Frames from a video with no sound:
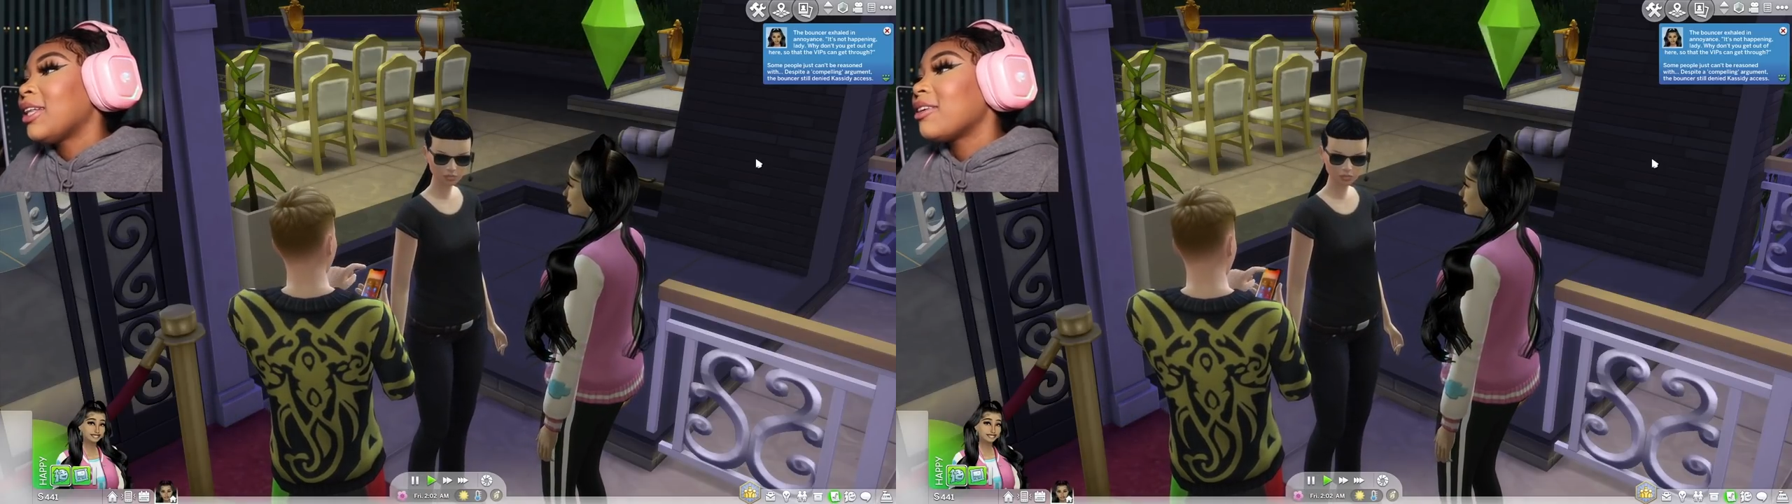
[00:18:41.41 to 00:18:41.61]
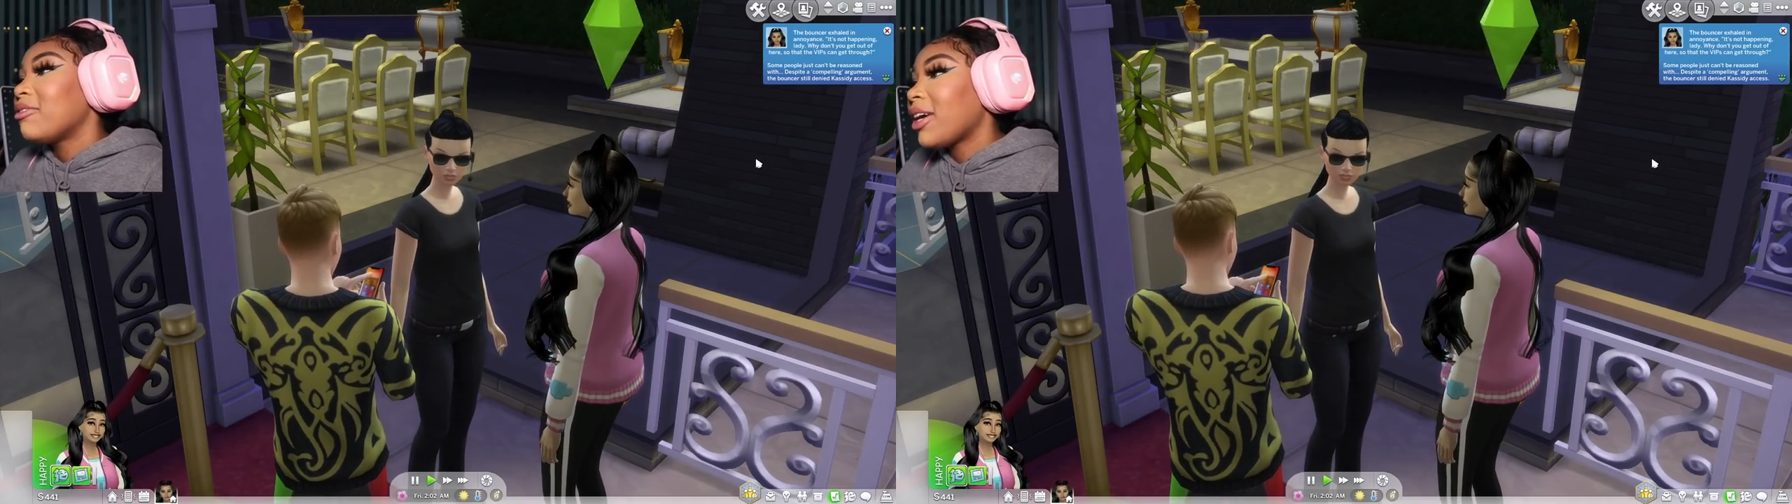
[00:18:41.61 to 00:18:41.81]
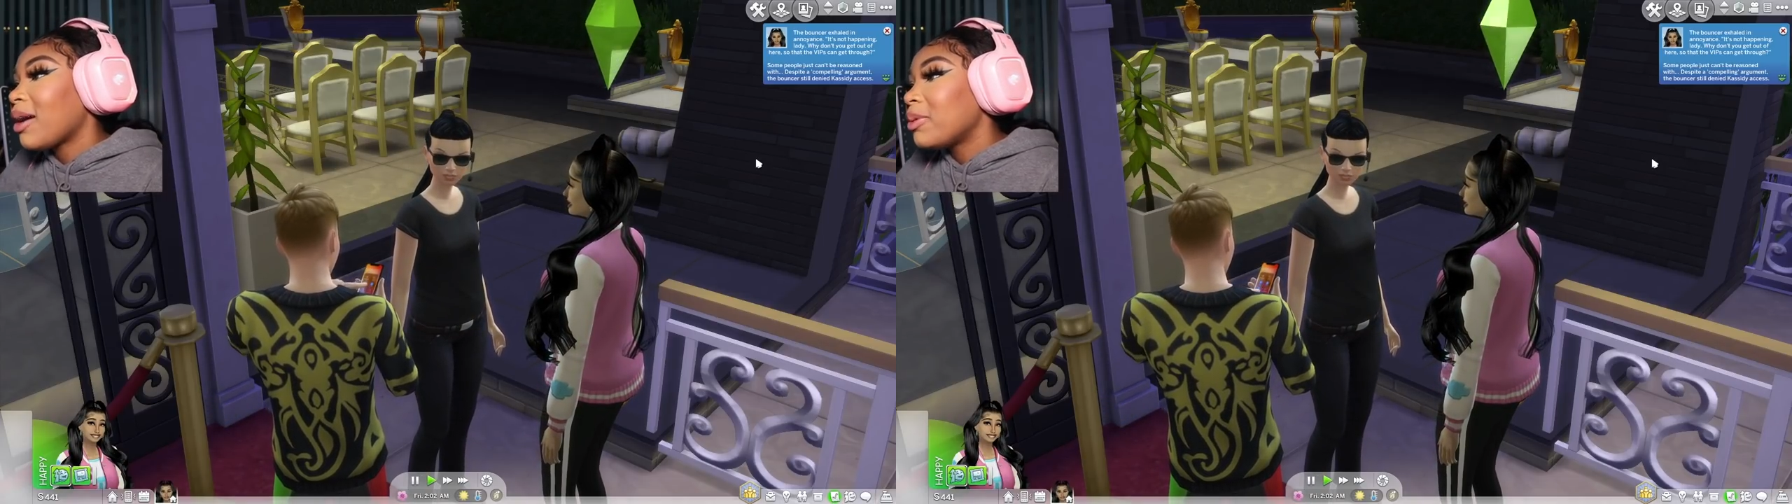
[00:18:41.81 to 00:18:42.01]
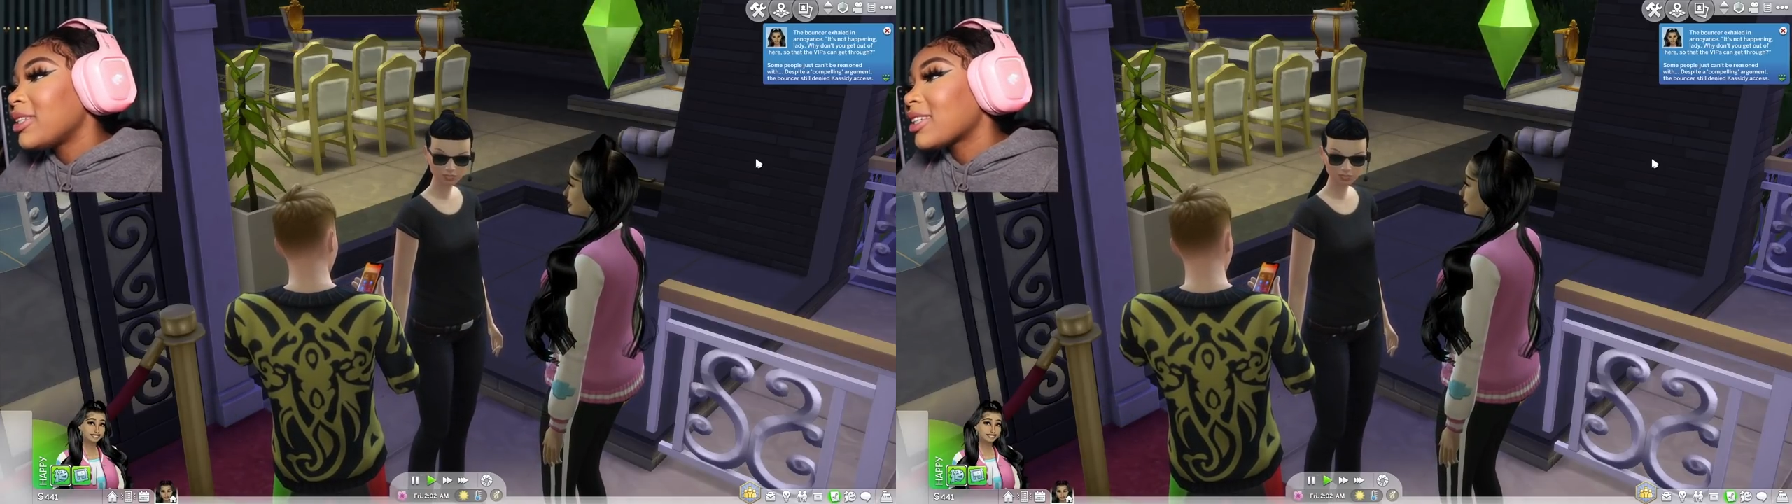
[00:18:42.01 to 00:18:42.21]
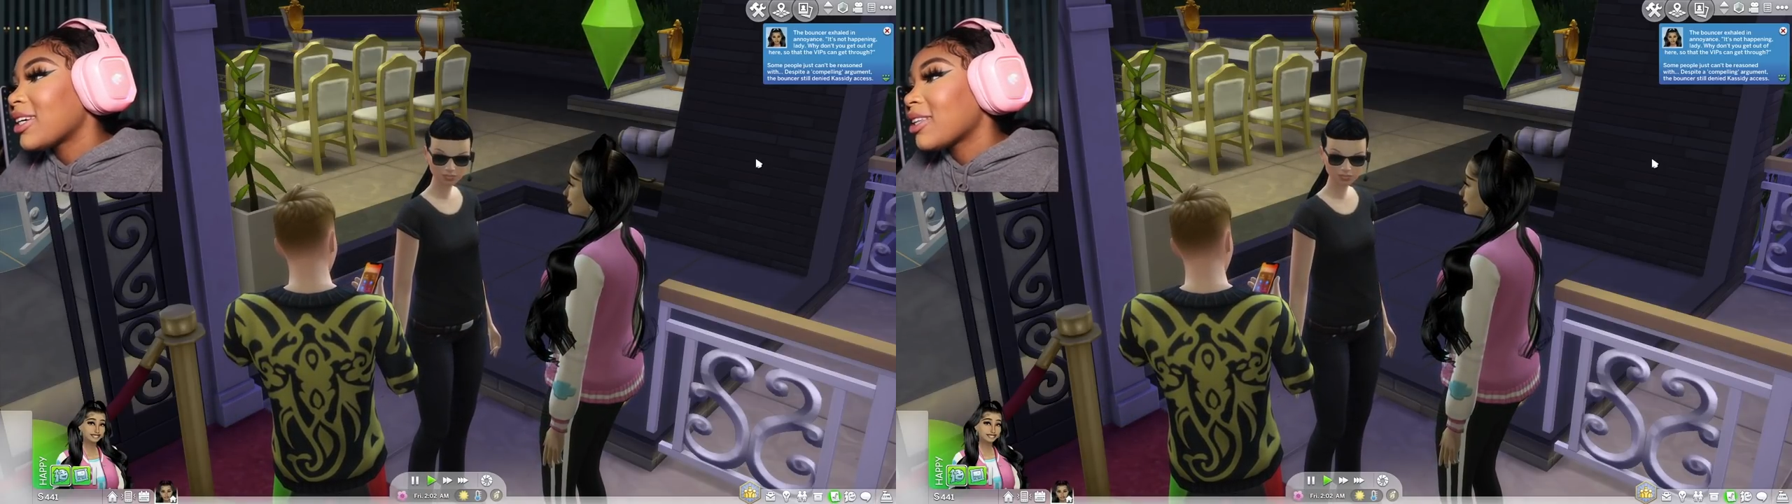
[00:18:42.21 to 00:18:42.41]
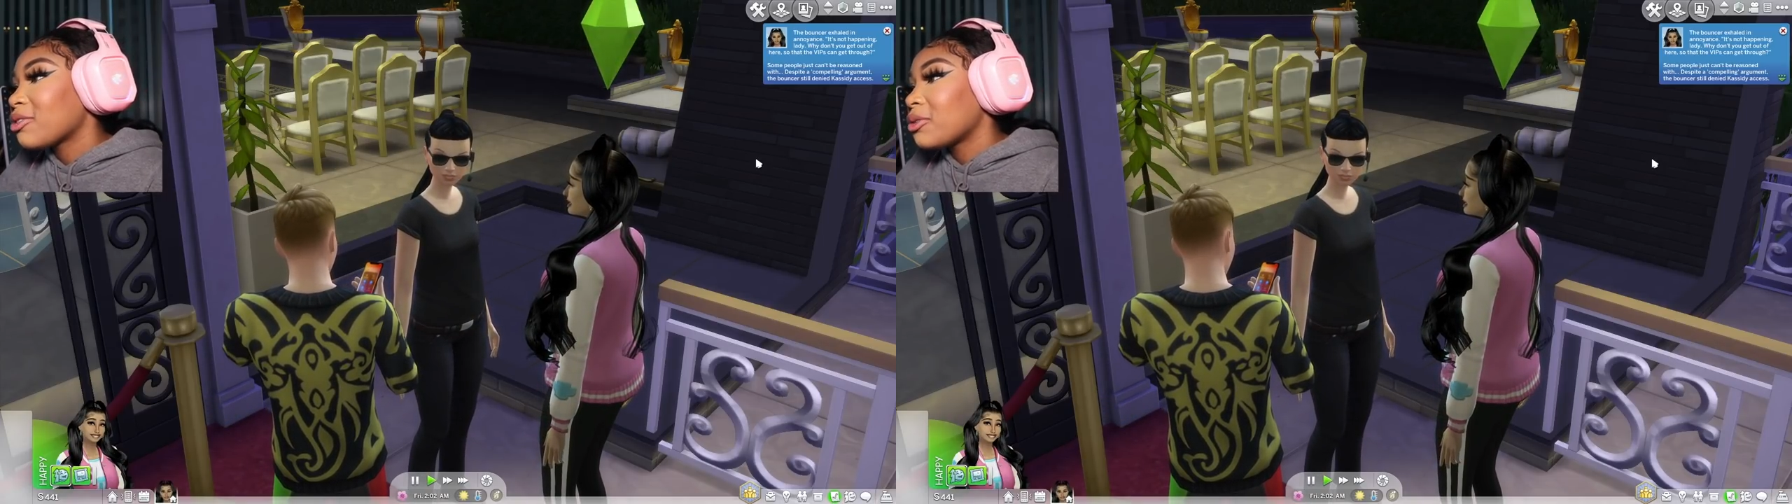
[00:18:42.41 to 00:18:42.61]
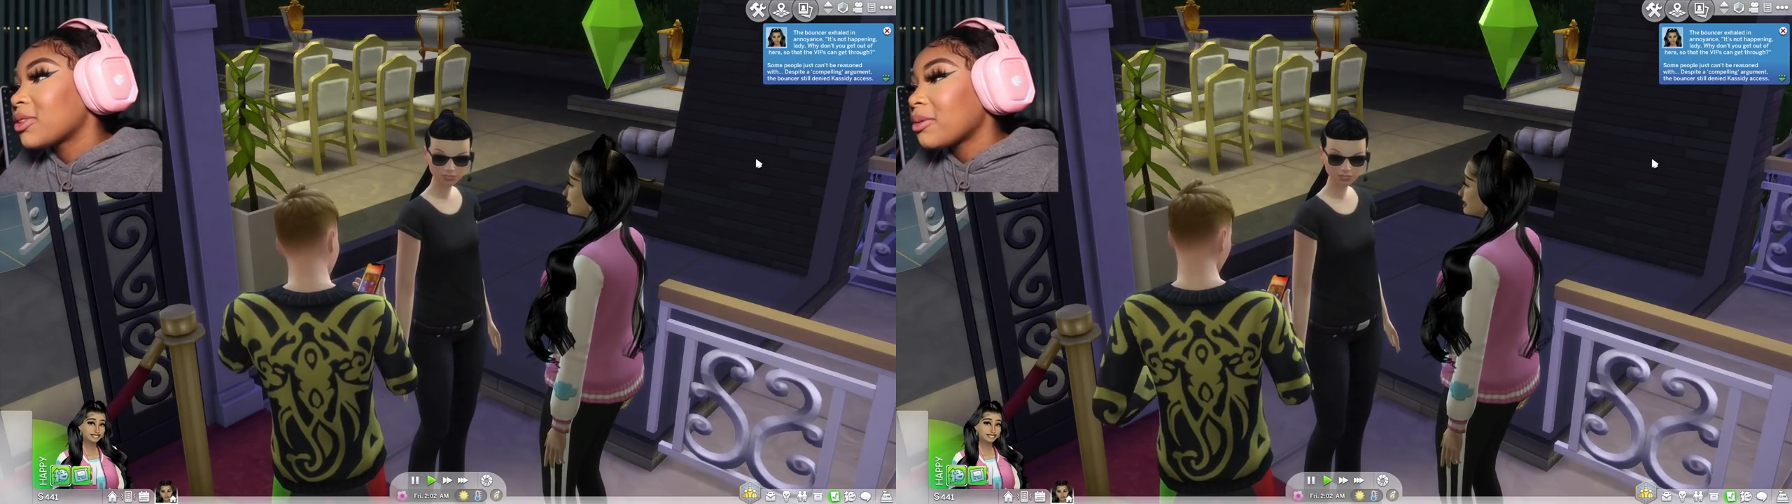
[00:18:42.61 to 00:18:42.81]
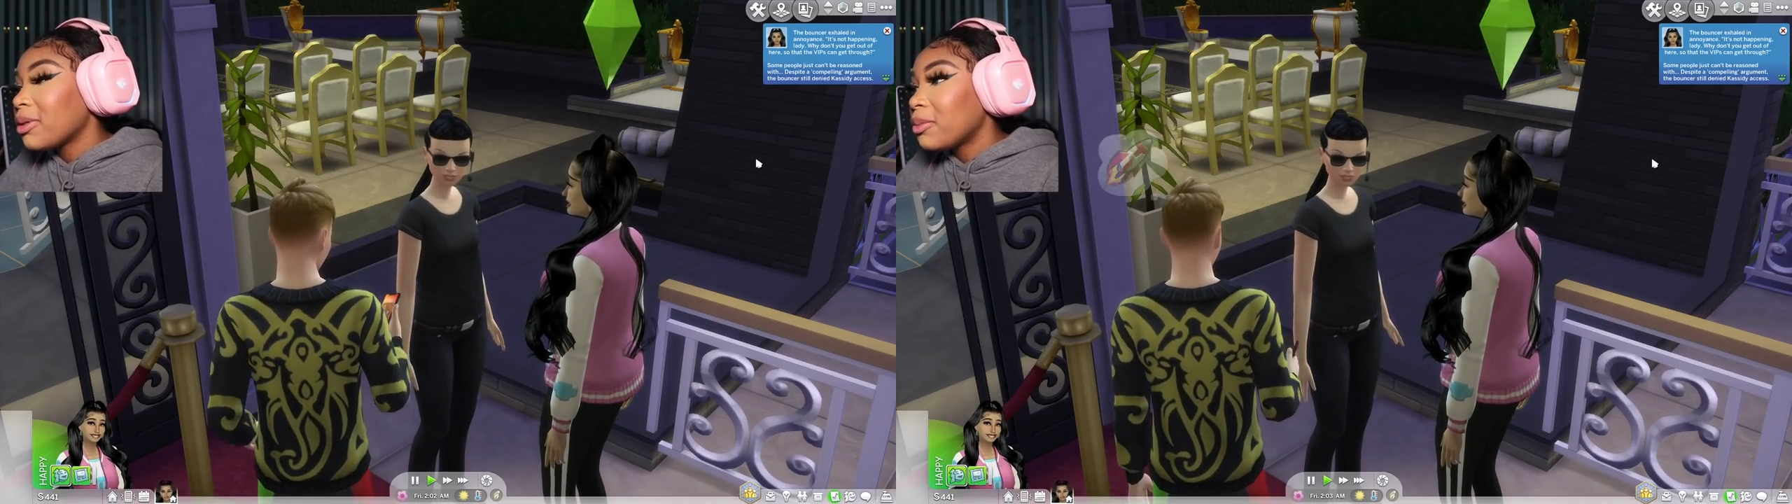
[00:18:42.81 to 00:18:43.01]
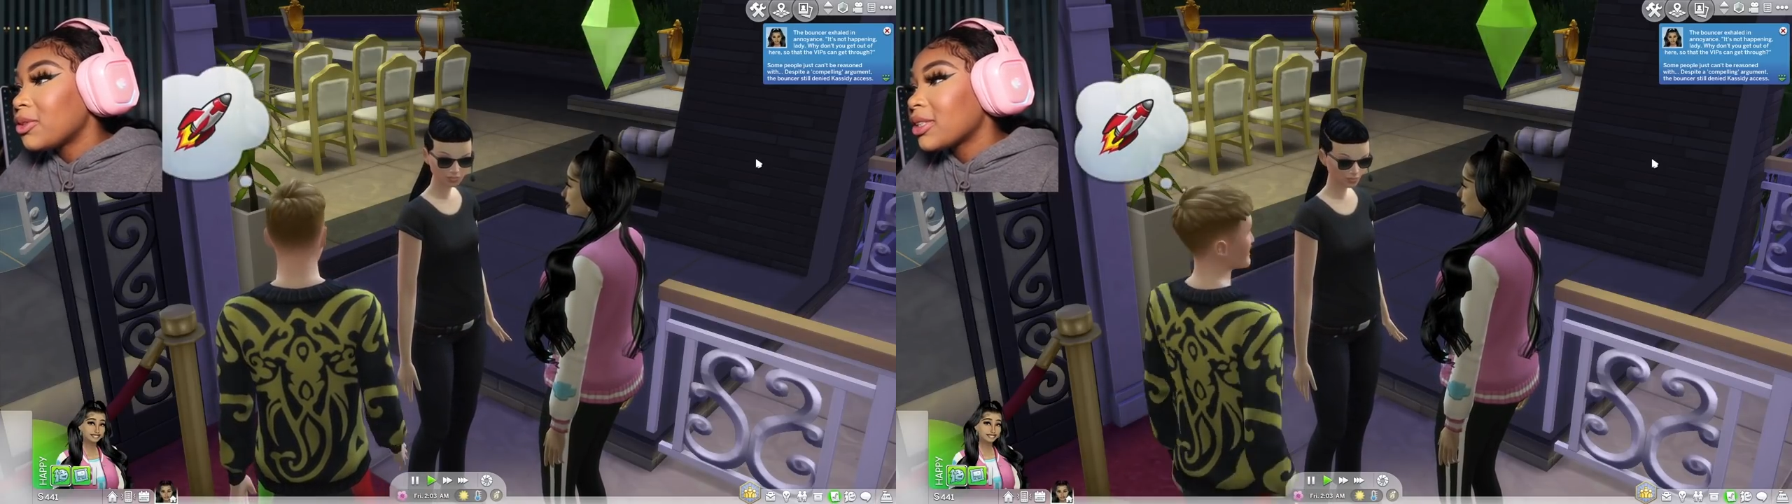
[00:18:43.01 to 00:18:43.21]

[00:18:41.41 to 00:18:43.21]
the VIPs can get through some people